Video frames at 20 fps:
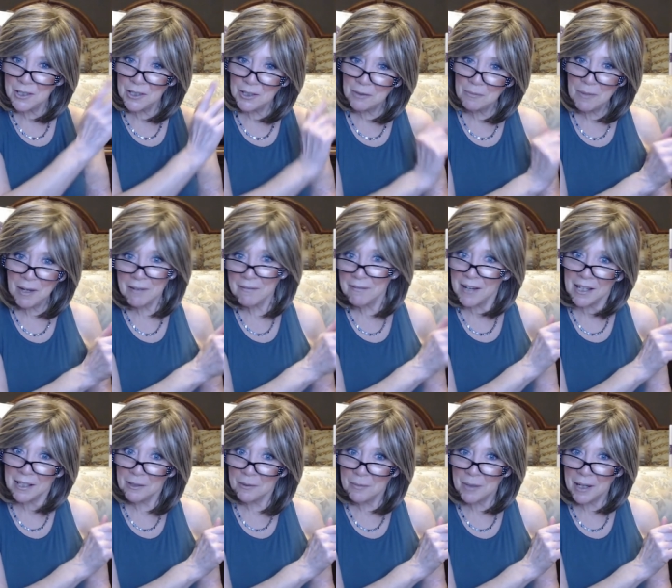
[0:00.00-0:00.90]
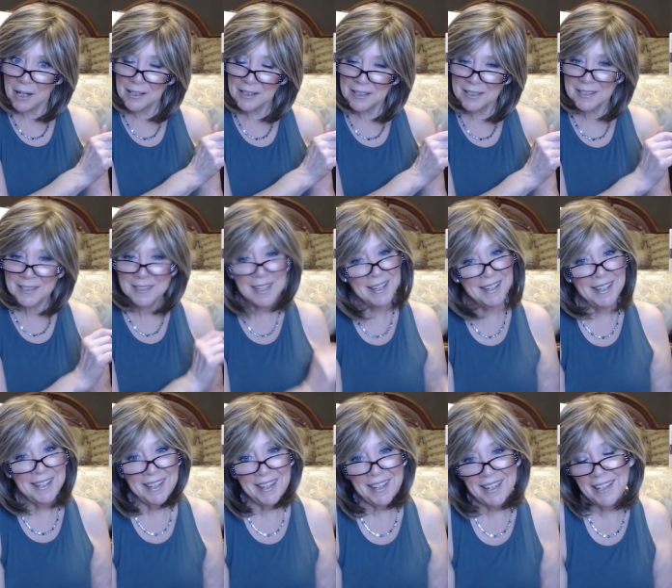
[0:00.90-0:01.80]
do my vinyl box.
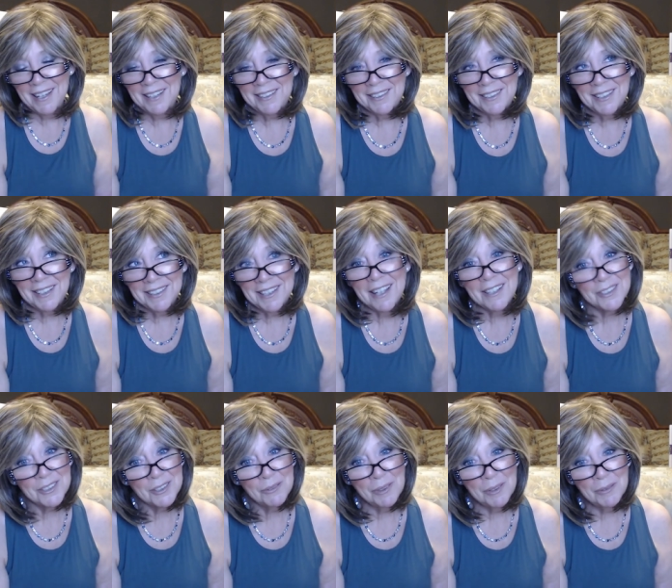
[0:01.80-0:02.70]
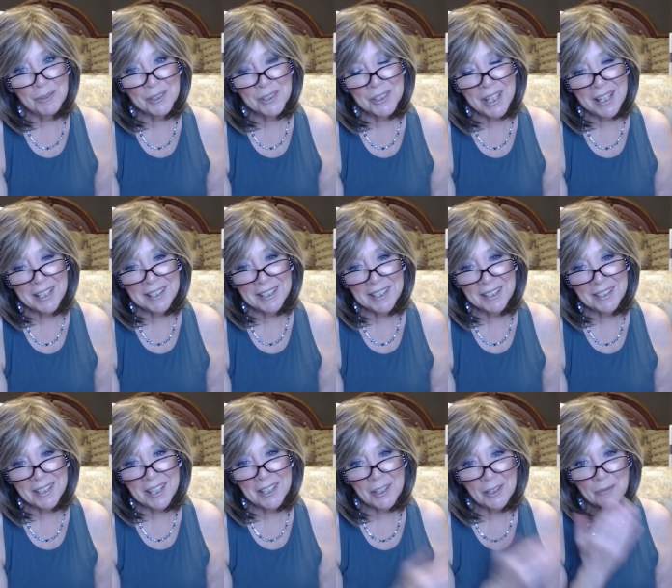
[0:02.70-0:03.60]
And uh, yeah, so we will chat again
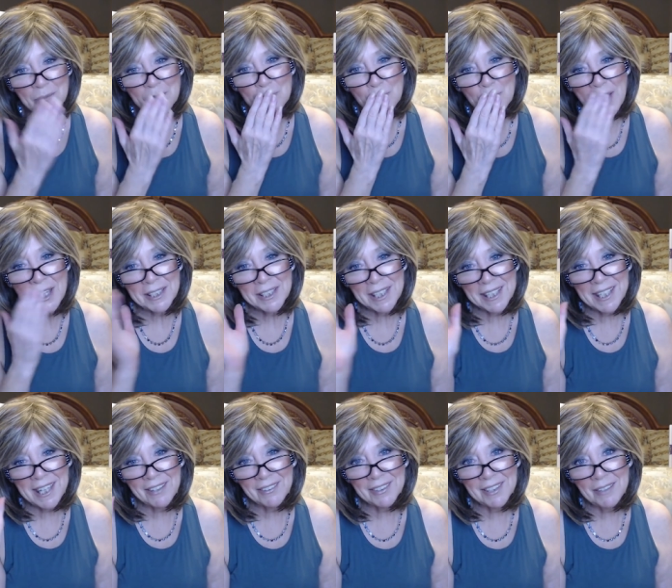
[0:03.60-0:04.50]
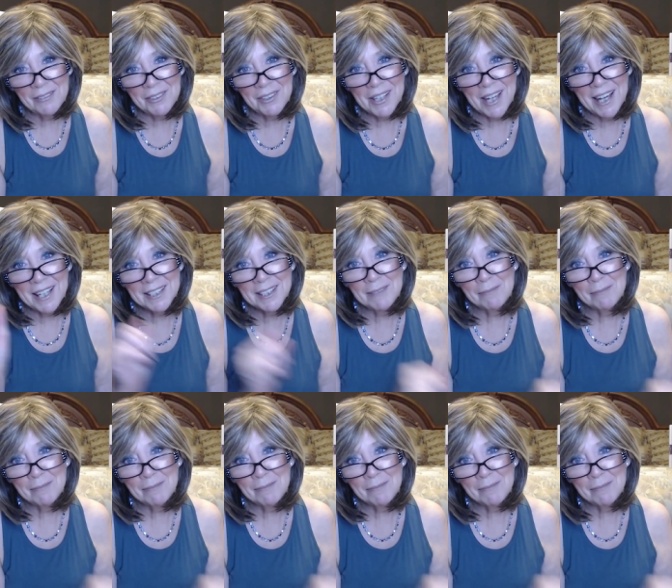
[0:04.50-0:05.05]
later. Take care. Love you guys.